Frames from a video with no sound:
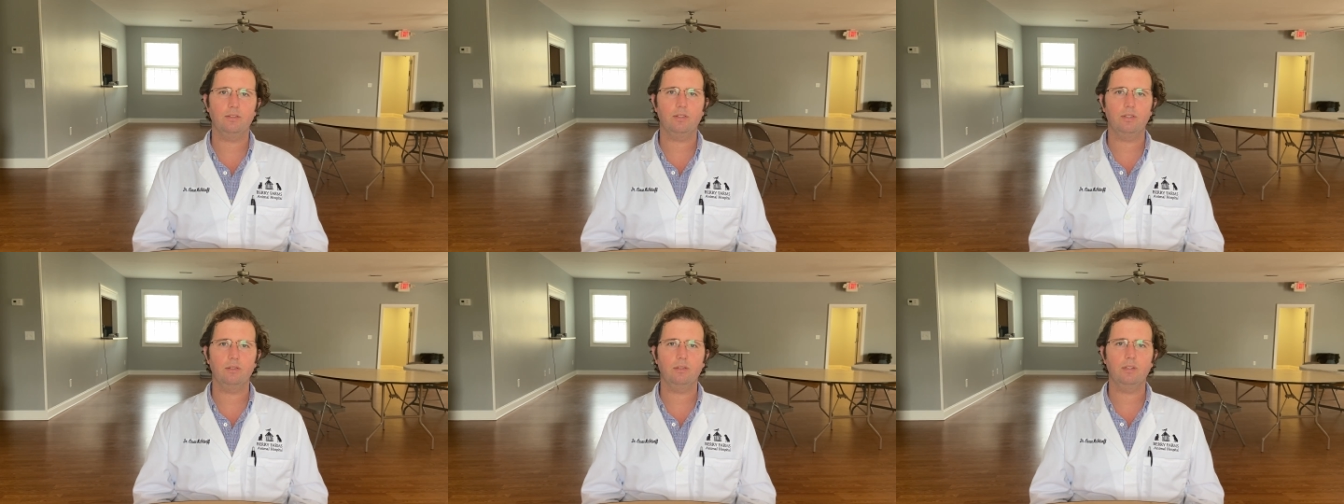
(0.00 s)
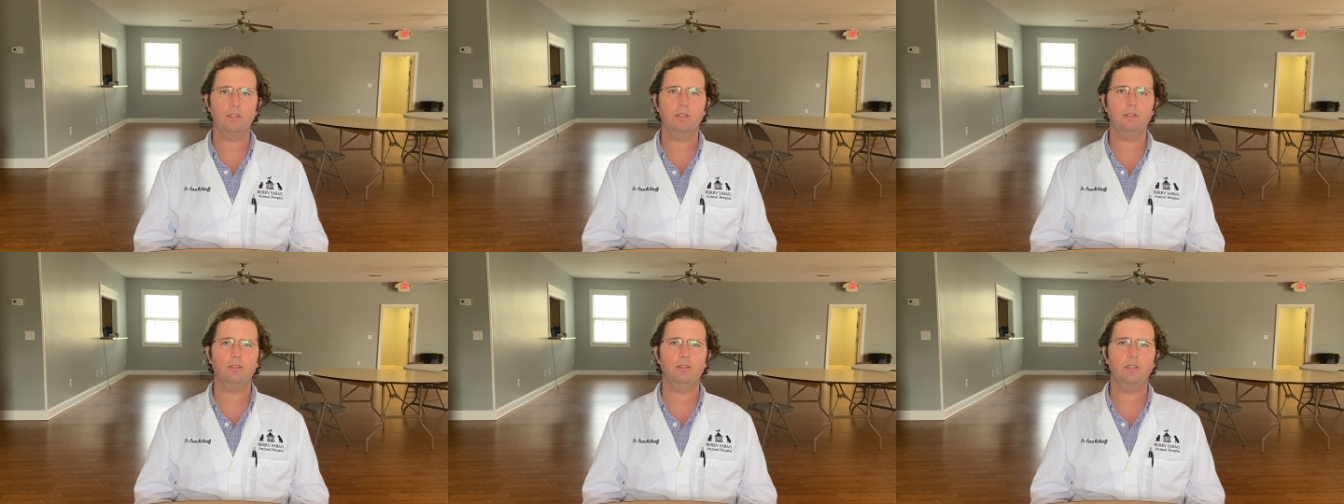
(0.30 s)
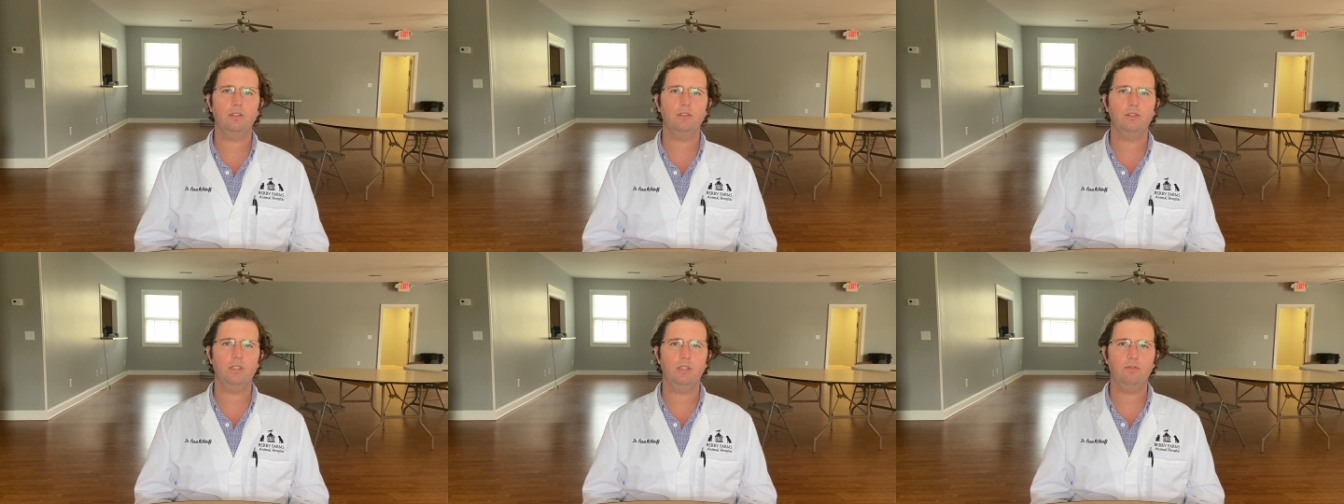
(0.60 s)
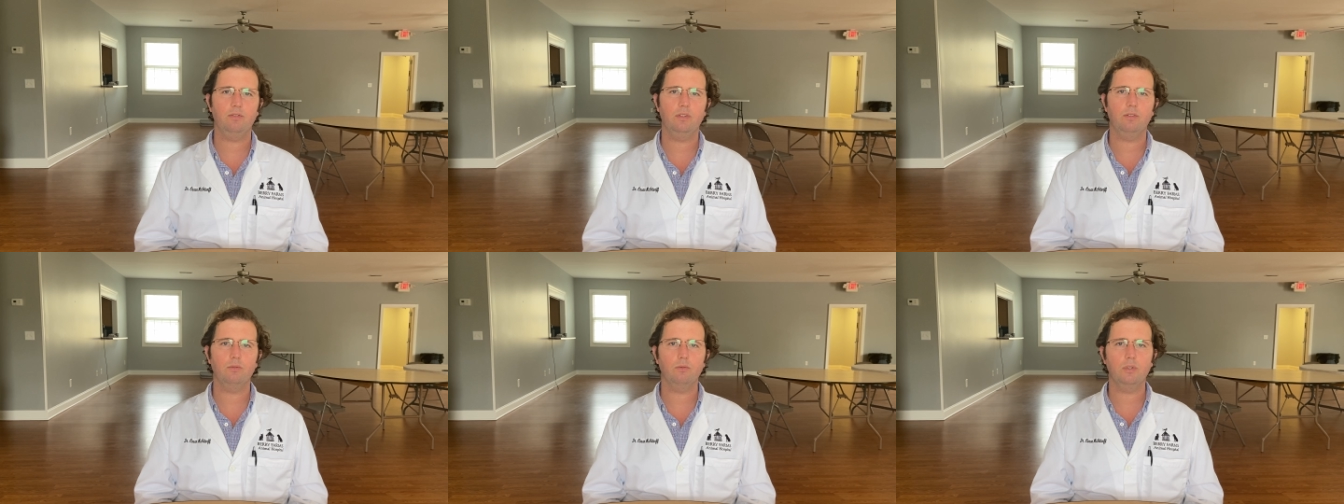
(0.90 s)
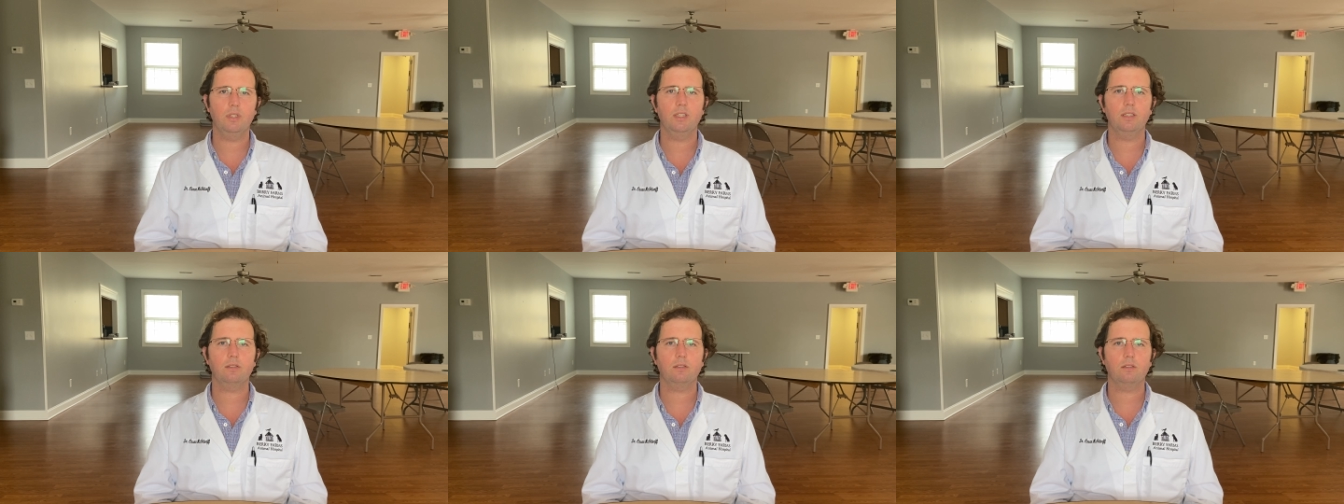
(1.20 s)
So there's different
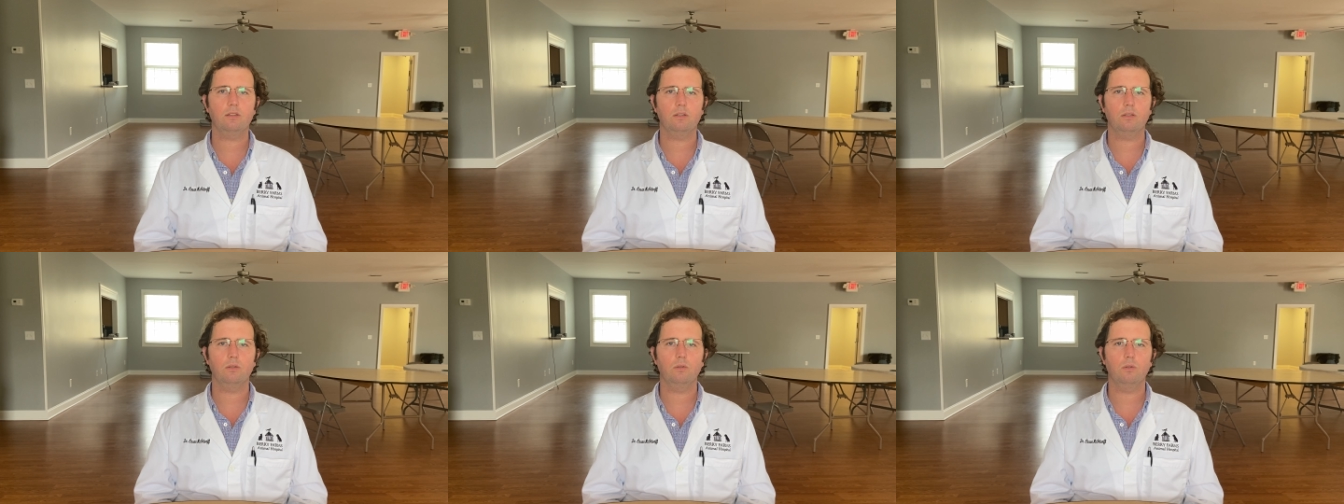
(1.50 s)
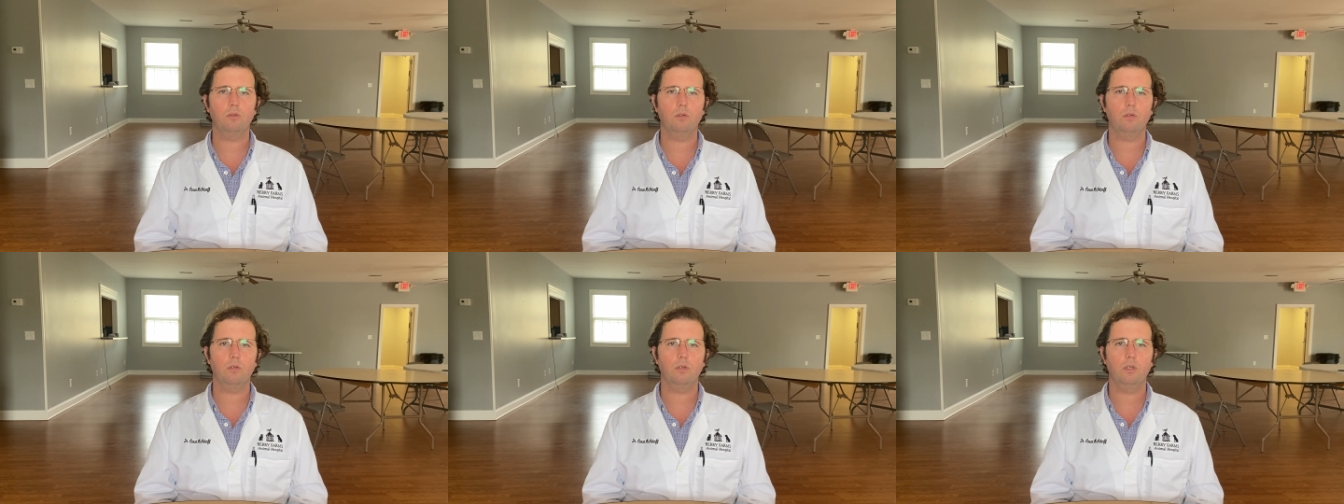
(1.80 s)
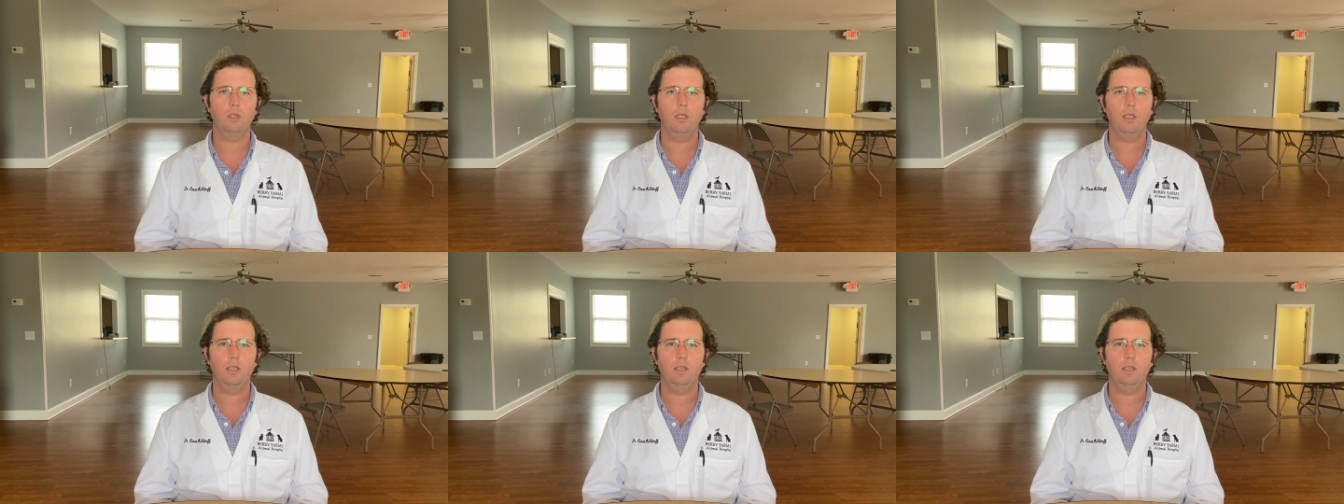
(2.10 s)
risks or